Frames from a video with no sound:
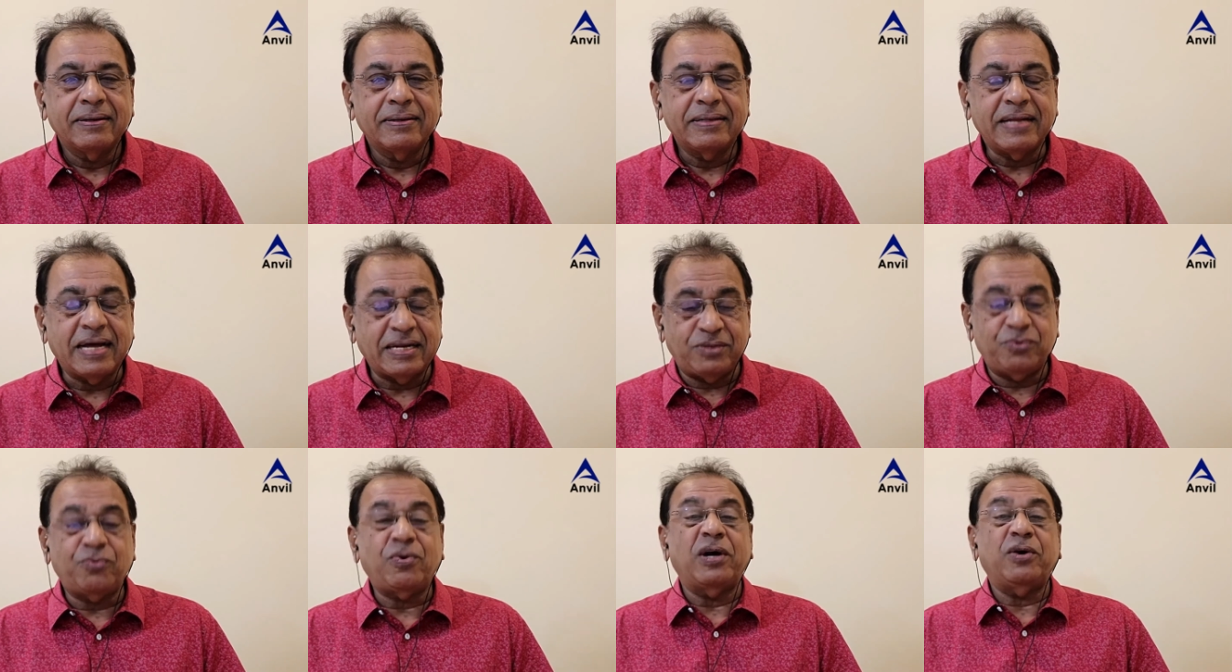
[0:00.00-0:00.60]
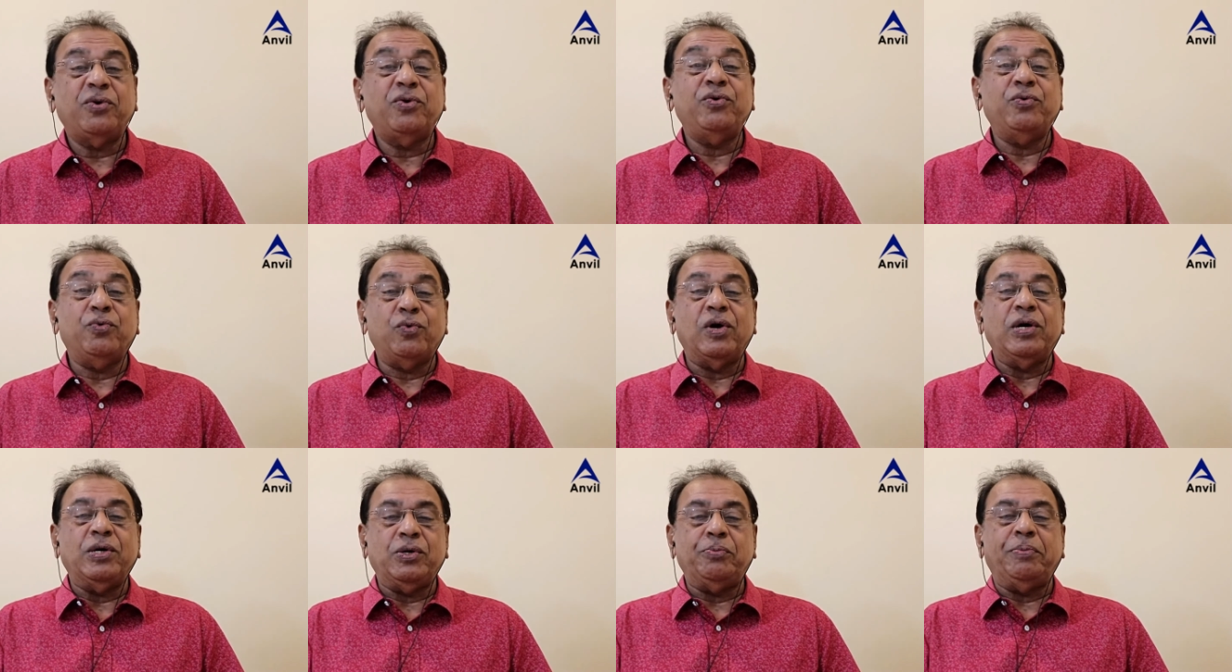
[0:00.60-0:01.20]
That's what you
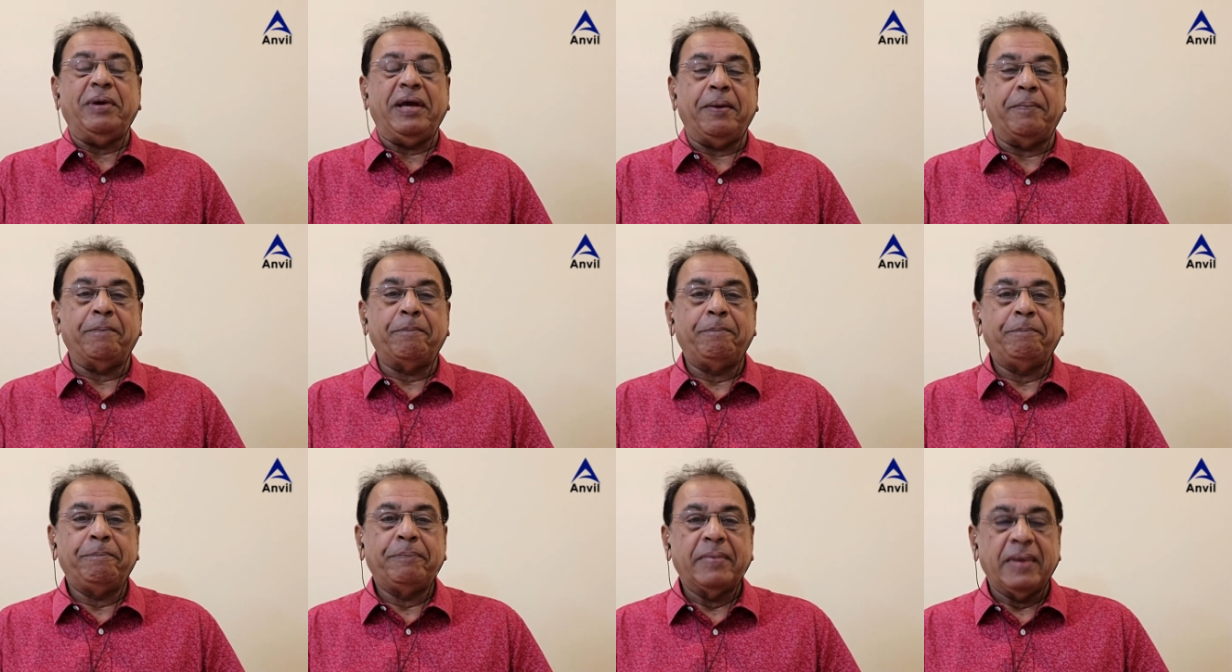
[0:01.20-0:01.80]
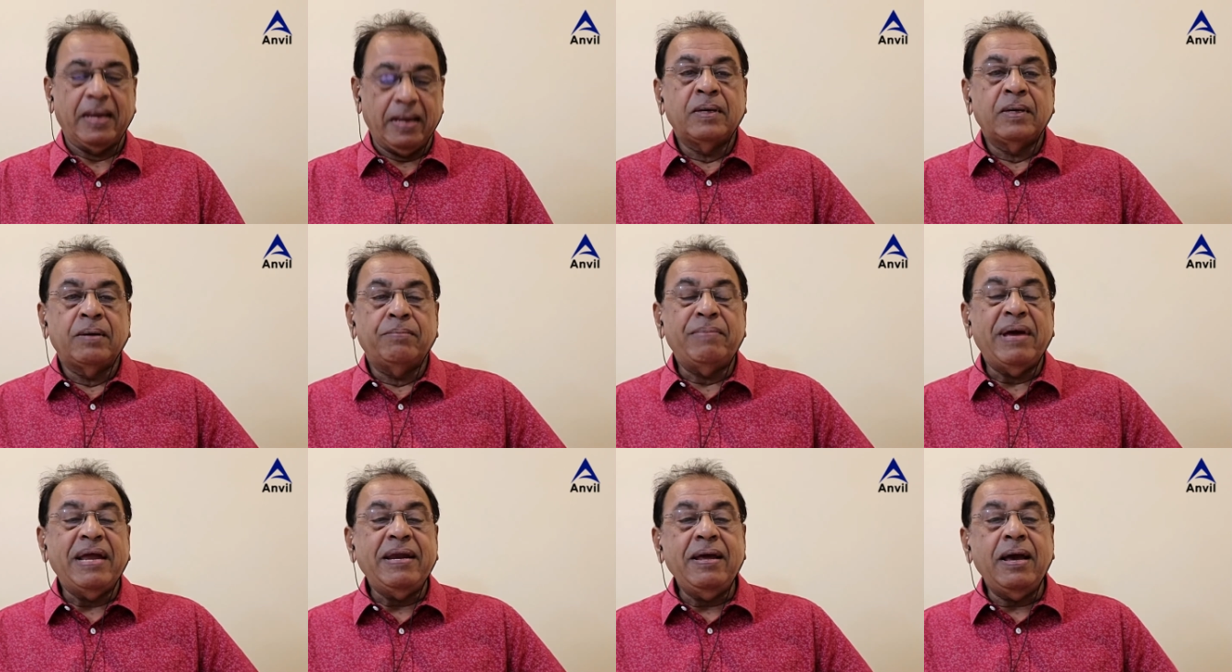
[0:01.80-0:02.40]
want to be.
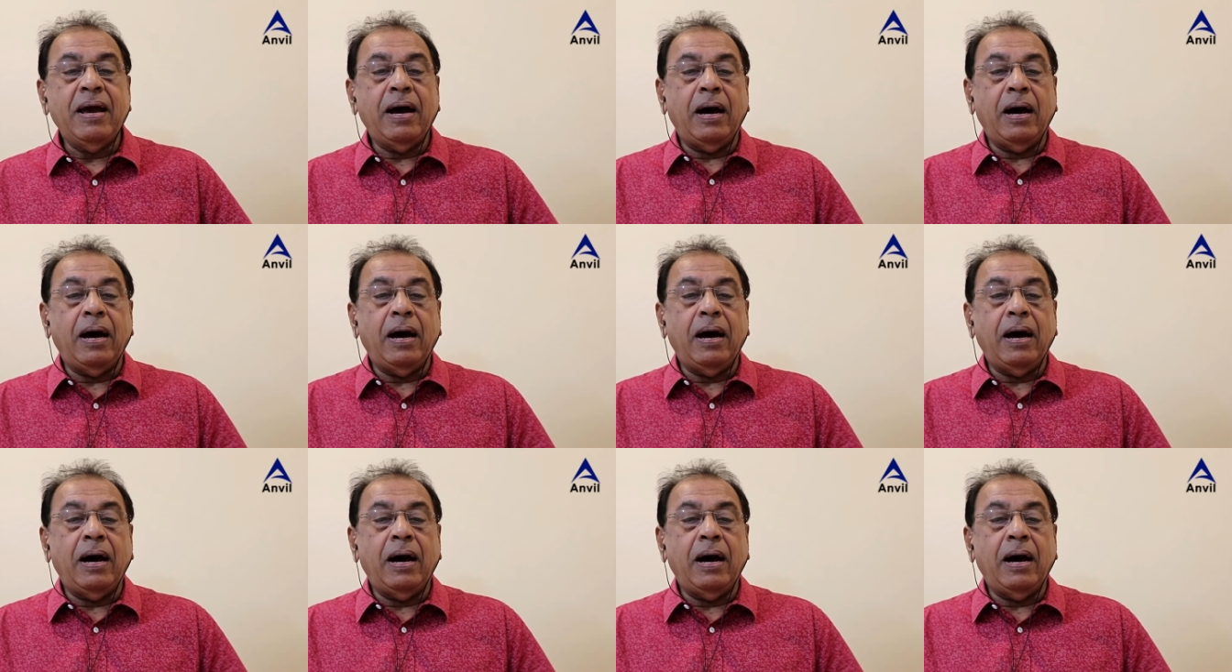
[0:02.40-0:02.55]
Many